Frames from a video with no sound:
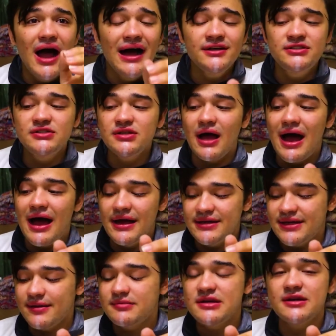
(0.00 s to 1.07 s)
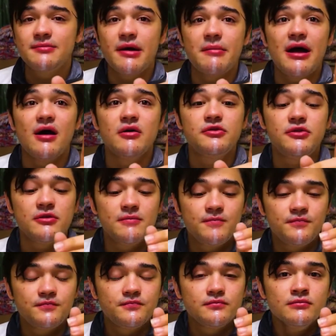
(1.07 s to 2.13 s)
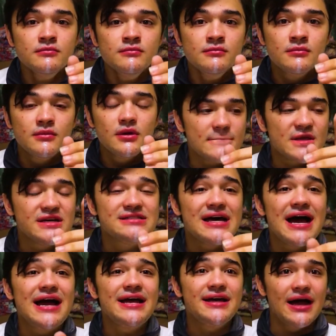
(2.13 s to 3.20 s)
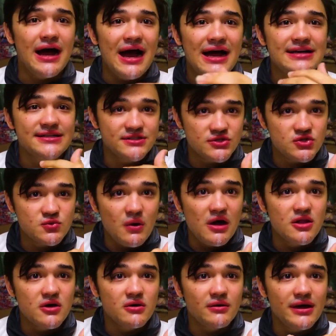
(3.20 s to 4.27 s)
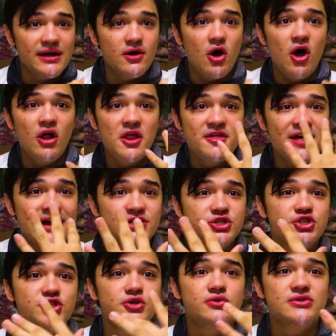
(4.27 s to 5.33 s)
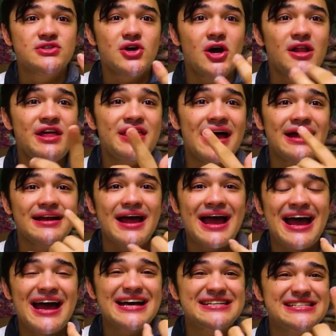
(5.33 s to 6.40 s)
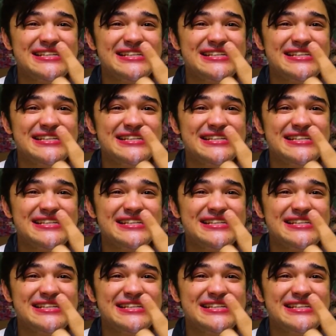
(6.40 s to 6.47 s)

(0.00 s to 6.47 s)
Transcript: I kept it in my mouth because I didn't swallow, and all of that juice, all of that acid,